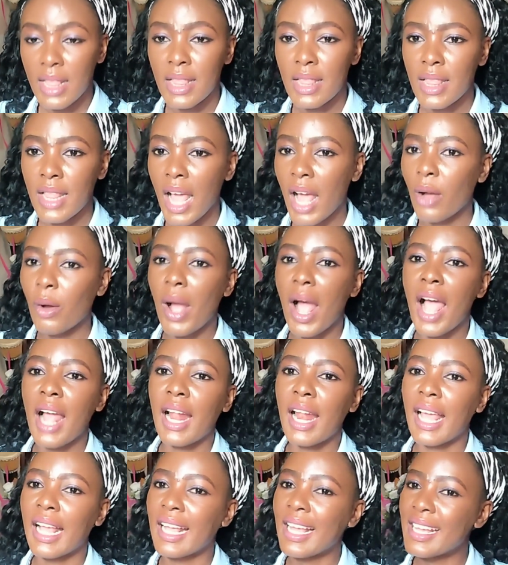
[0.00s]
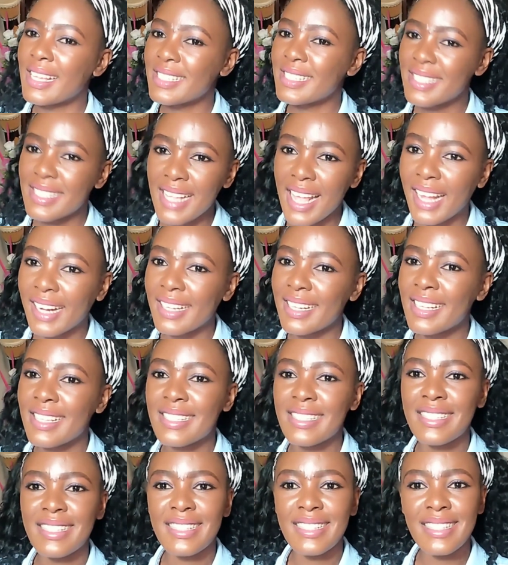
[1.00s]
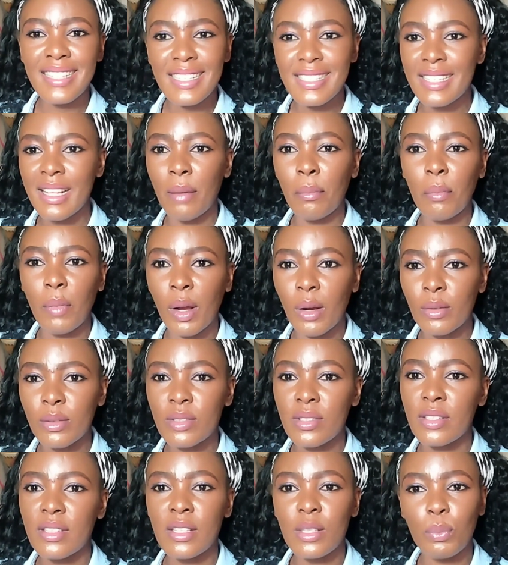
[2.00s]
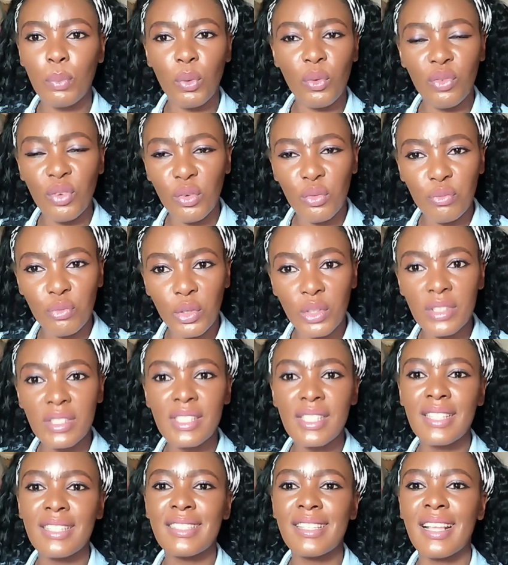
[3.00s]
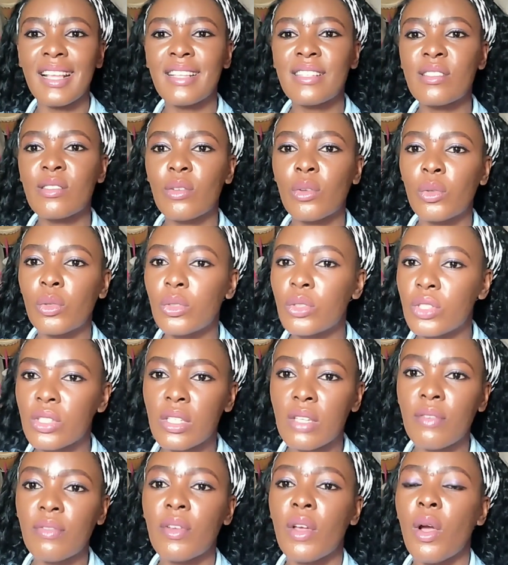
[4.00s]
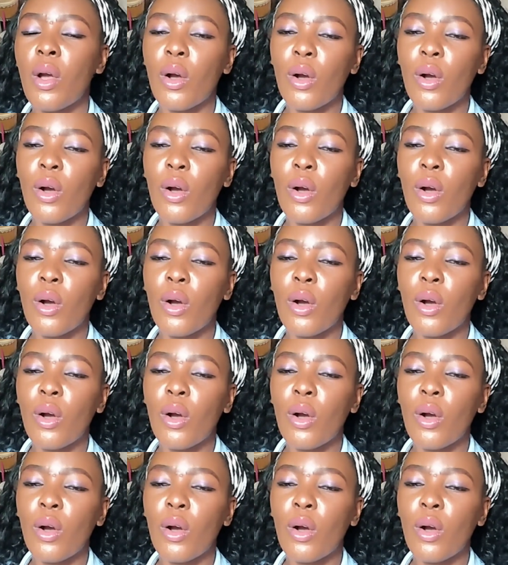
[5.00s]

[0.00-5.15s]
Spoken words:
Now, like I said, it's this amount, this proof of fund is exclusive